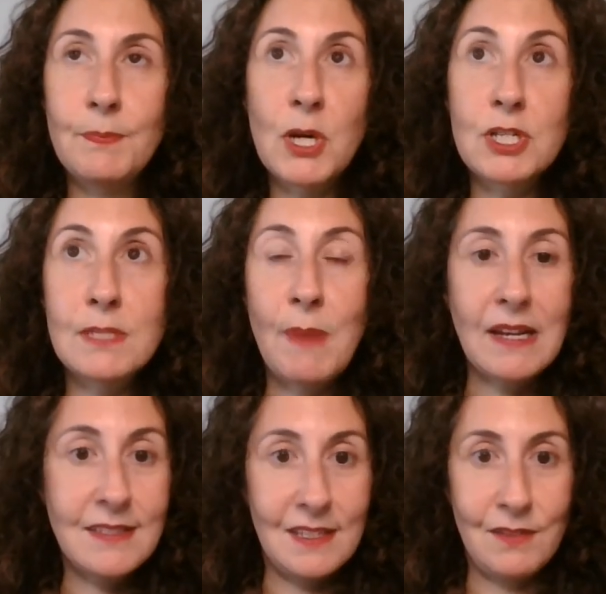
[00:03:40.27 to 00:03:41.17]

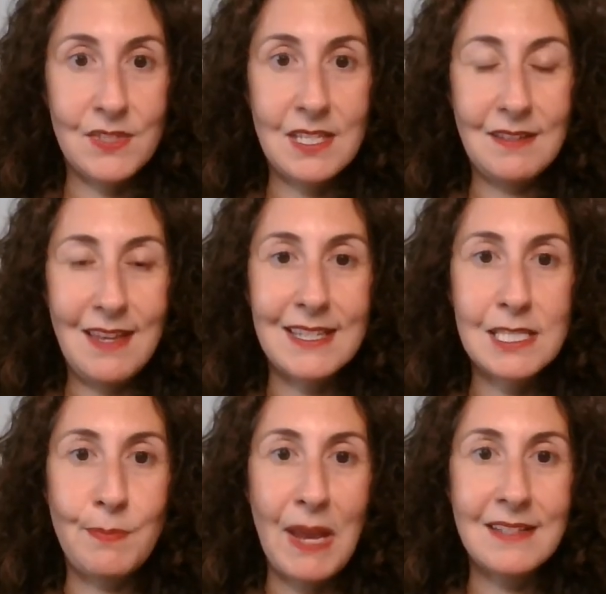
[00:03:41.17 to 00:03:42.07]
perspectives,
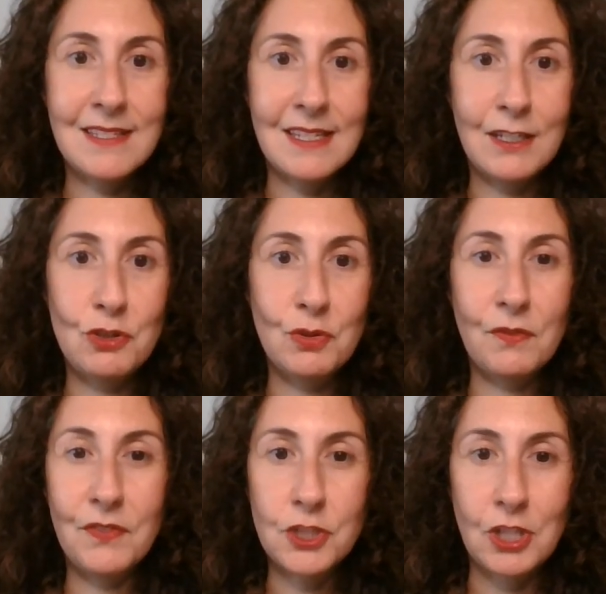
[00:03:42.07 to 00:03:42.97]
expanding your
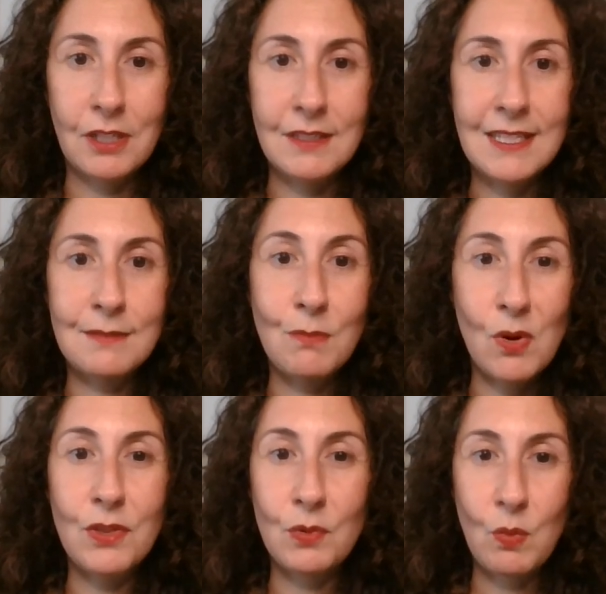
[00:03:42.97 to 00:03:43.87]
vision in
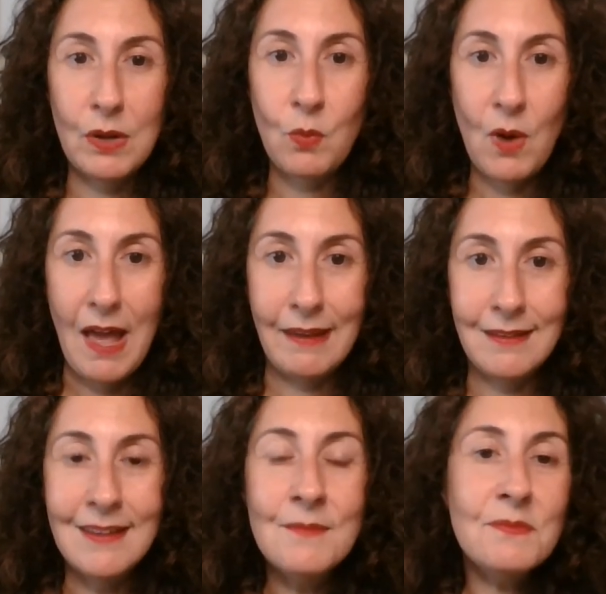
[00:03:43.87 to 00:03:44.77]
more than one way.
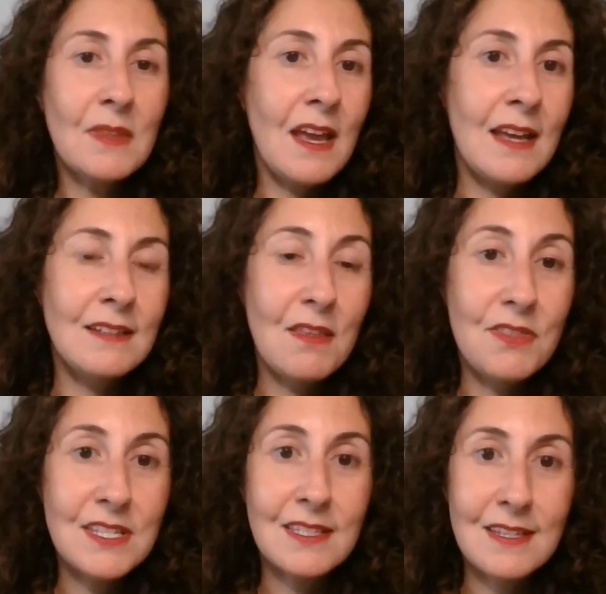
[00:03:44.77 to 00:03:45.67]
And
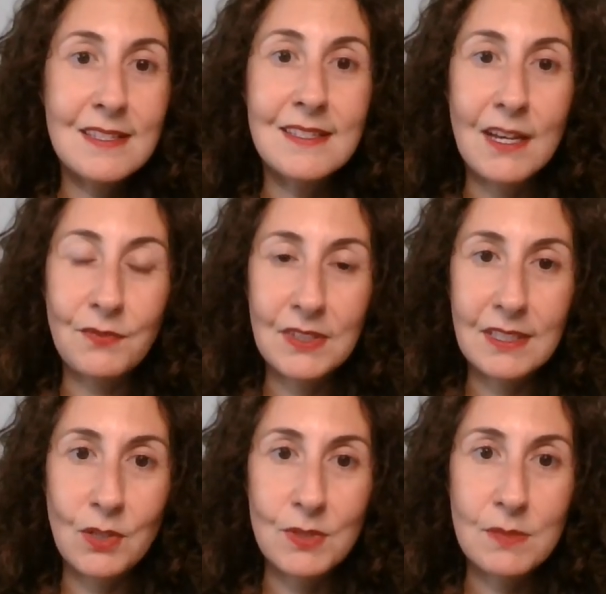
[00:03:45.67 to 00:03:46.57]
this is
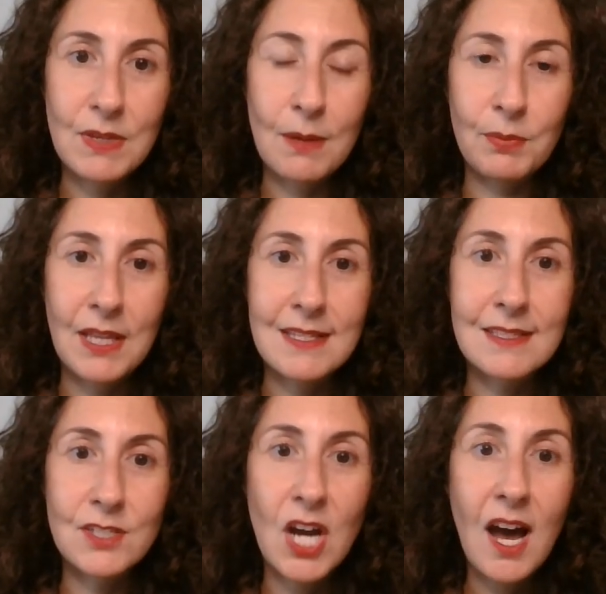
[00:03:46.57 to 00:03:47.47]
definitely going to be a
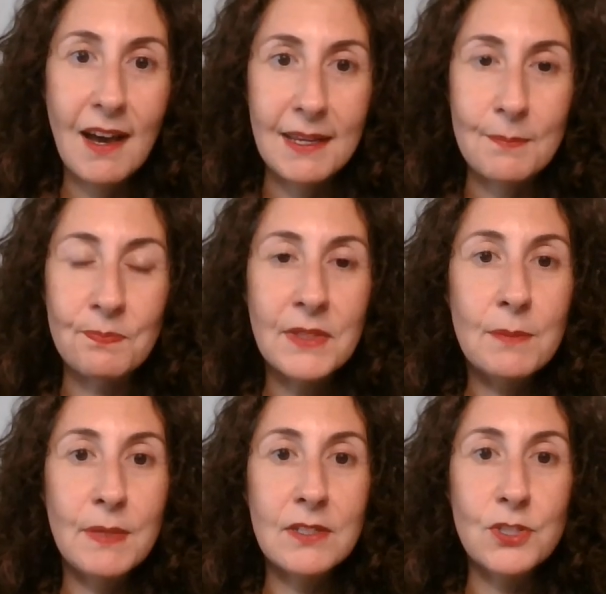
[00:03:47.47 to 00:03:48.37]
blessed time,
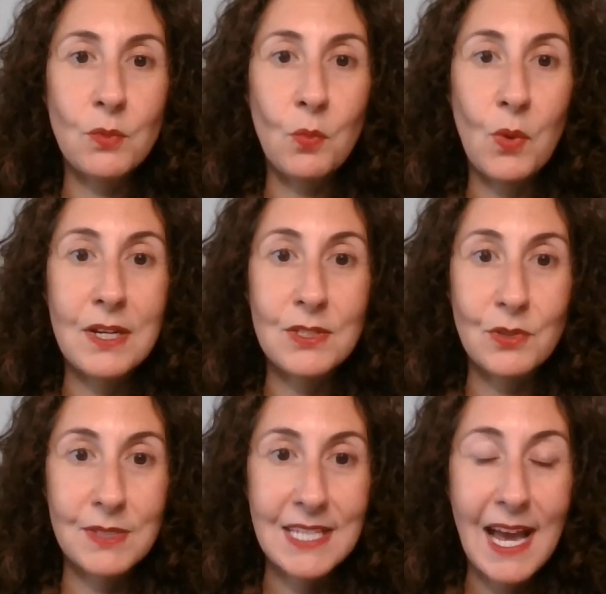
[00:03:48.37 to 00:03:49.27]
because what is
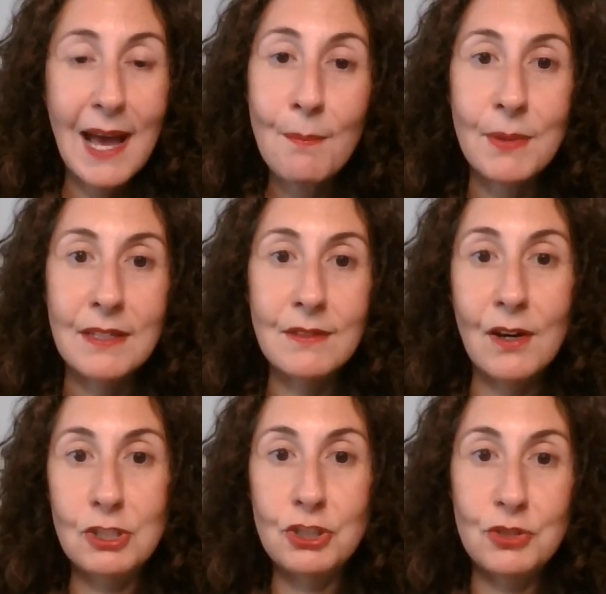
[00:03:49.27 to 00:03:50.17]
going to happen
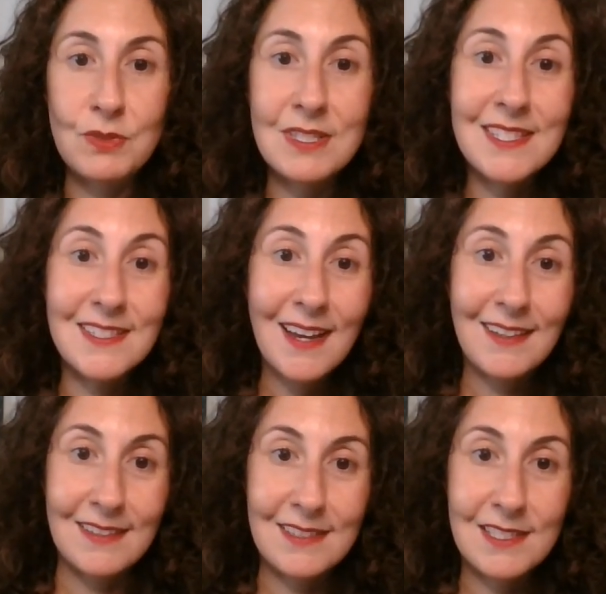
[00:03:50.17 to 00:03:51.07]
on June
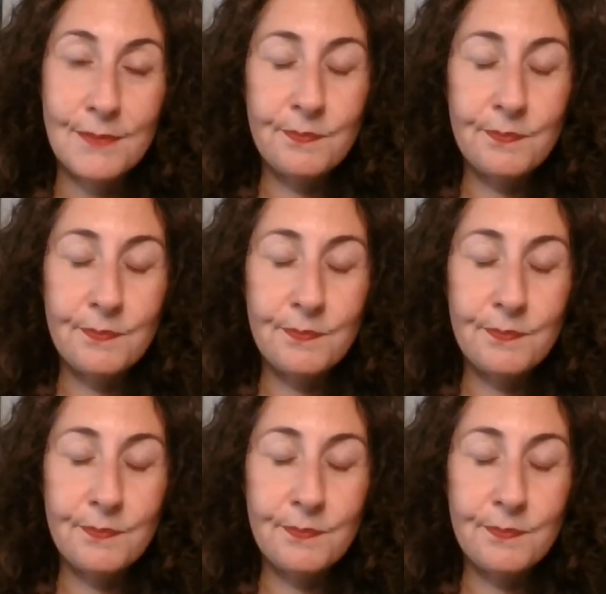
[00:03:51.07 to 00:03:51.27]
second